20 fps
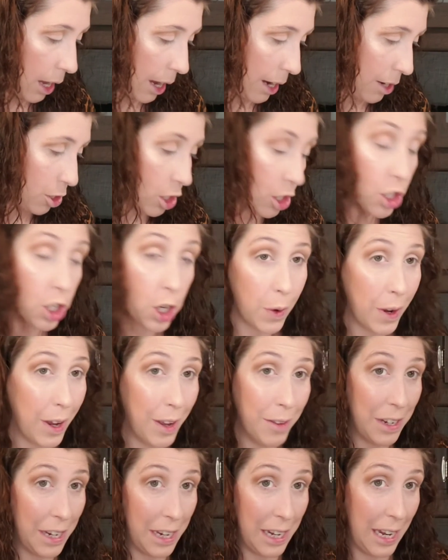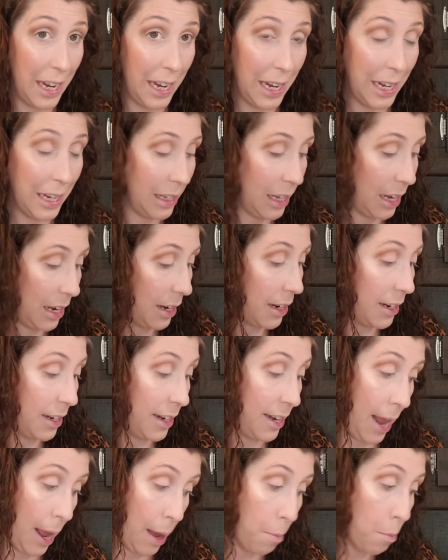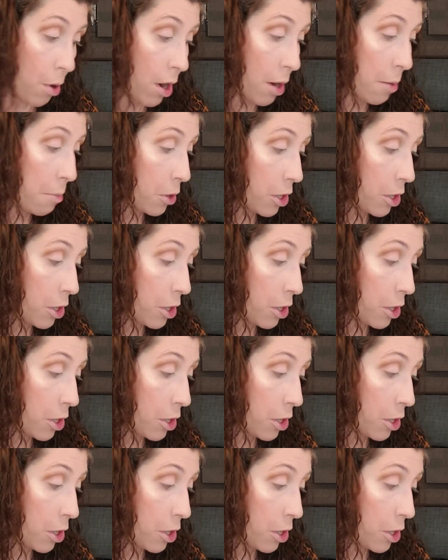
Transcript: Actually, don't have any like name brand